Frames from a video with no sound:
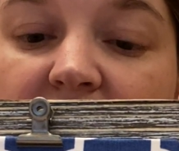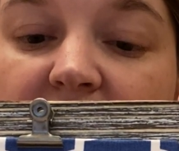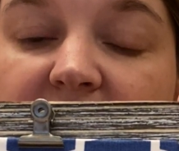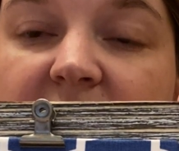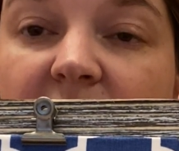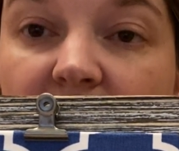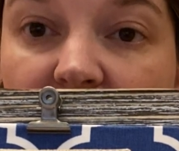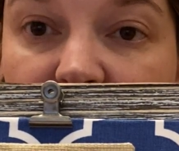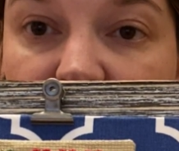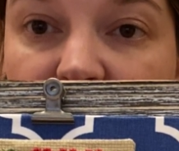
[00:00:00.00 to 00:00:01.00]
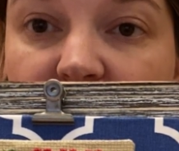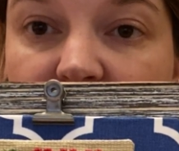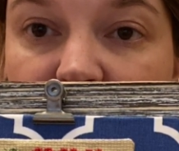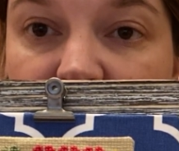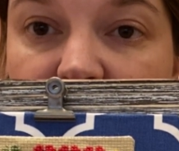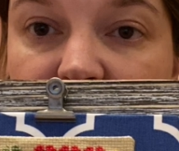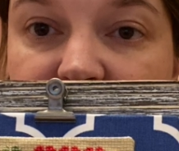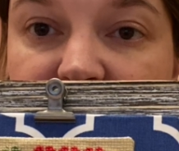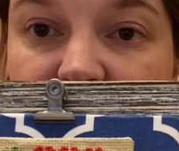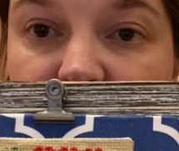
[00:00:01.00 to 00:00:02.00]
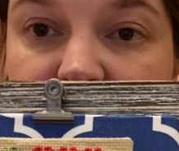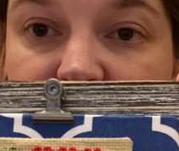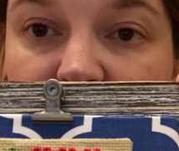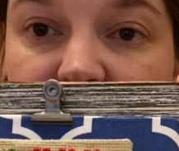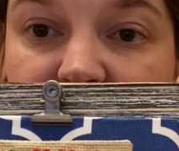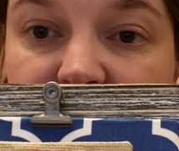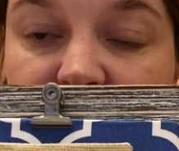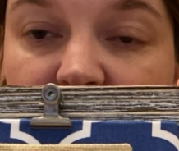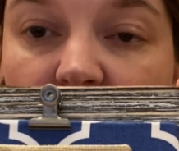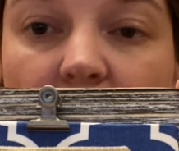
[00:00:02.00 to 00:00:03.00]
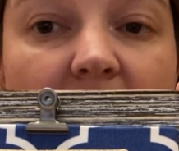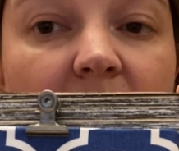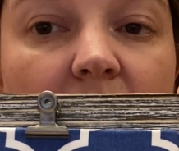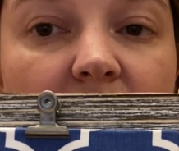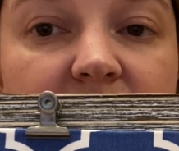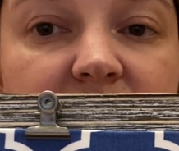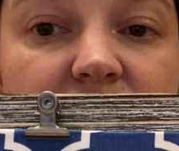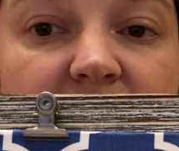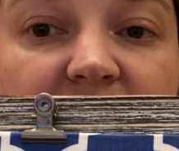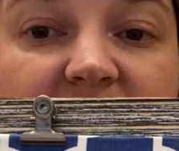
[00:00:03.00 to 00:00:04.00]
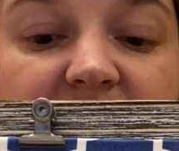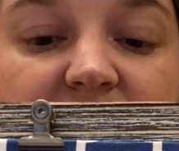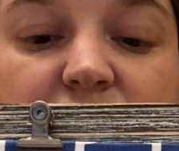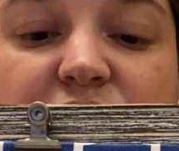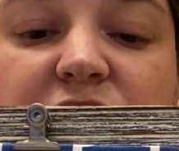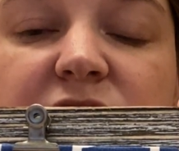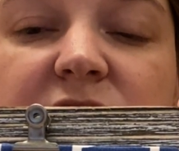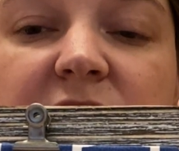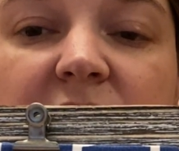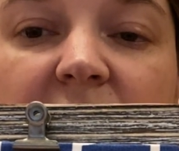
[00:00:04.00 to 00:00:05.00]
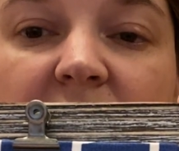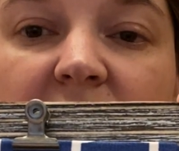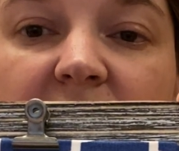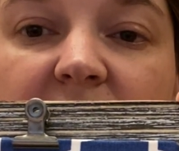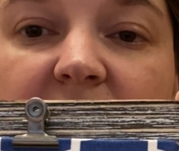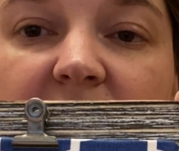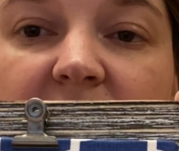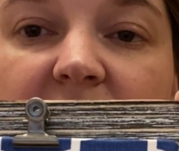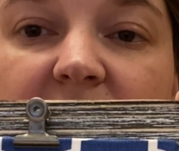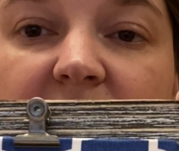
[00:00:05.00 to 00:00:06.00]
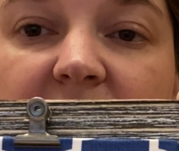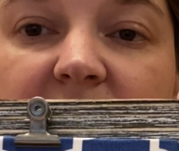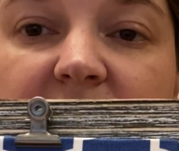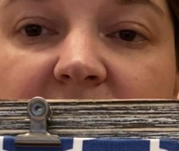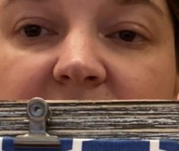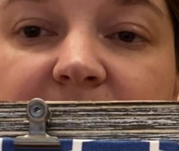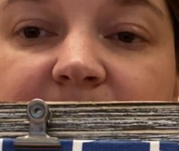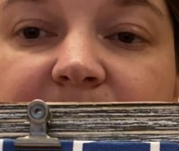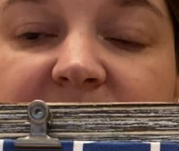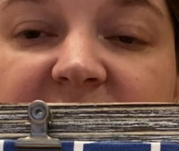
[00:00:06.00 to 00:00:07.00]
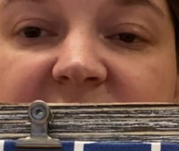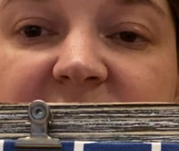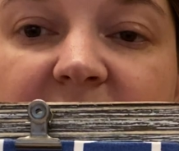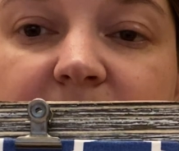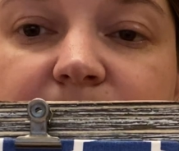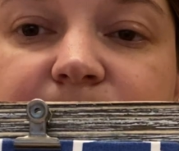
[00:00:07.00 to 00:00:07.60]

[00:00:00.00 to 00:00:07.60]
and then I put a magnet on September as well, so it can go back on this one if I so choose. And easy as that.